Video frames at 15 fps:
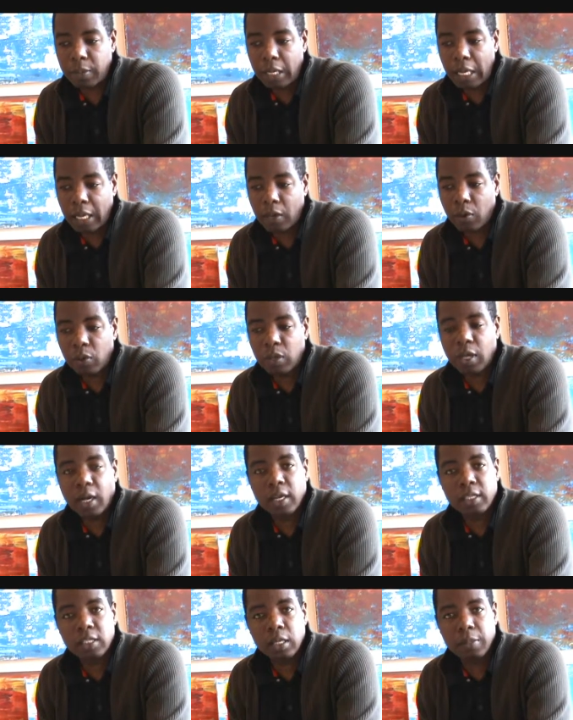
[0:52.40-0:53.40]
The whole
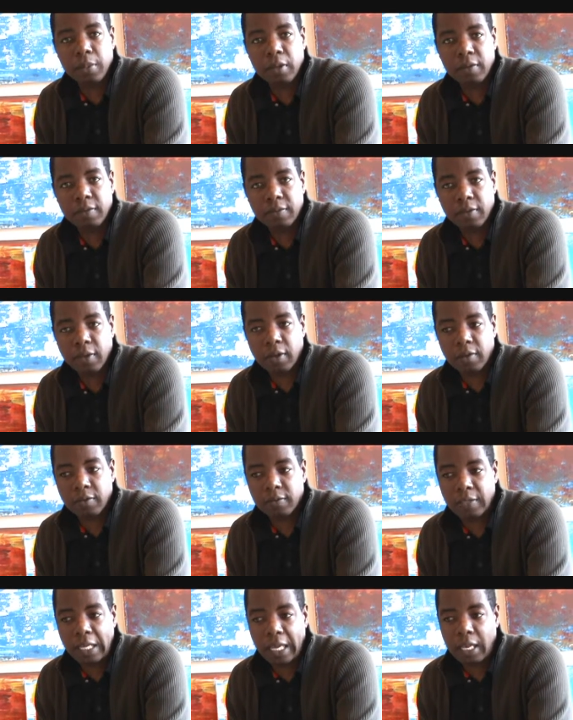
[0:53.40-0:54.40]
concept
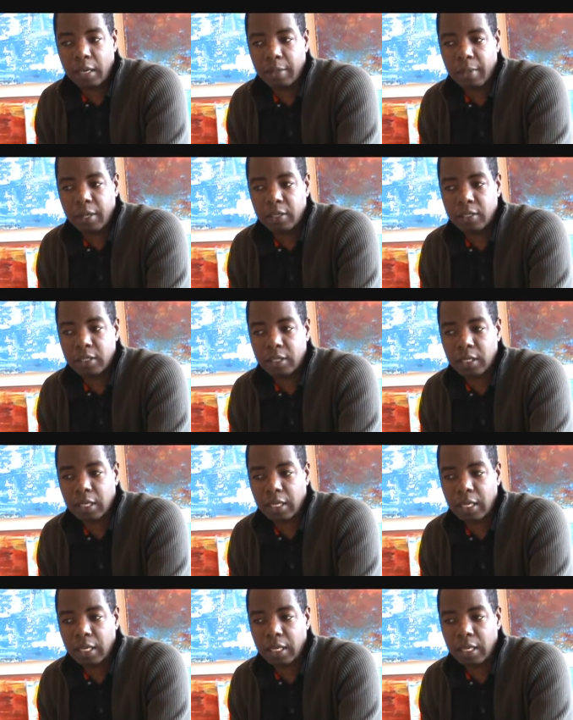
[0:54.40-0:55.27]
of the elements